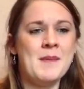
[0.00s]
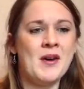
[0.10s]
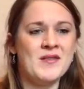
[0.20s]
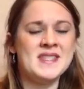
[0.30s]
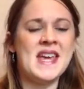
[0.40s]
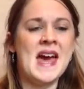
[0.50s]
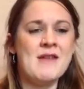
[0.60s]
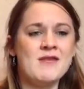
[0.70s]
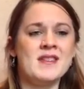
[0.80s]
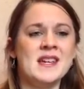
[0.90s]
but obviously
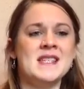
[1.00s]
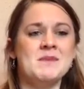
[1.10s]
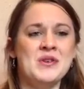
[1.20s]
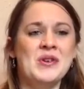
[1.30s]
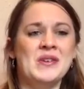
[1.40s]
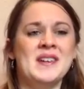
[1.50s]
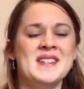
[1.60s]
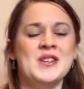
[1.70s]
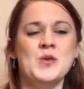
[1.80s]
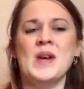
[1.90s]
everything is important because
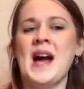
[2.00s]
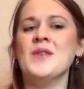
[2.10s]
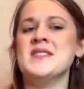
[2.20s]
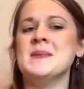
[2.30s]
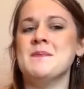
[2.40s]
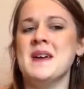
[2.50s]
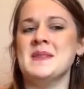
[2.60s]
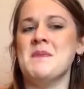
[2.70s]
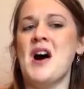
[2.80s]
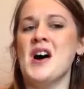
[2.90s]
it all counts as
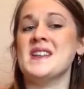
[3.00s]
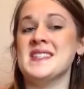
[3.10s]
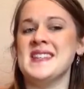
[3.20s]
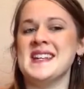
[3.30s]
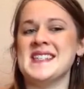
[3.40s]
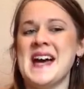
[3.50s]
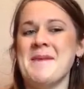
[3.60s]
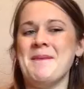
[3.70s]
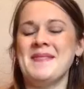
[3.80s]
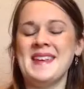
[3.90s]
marks in the exam.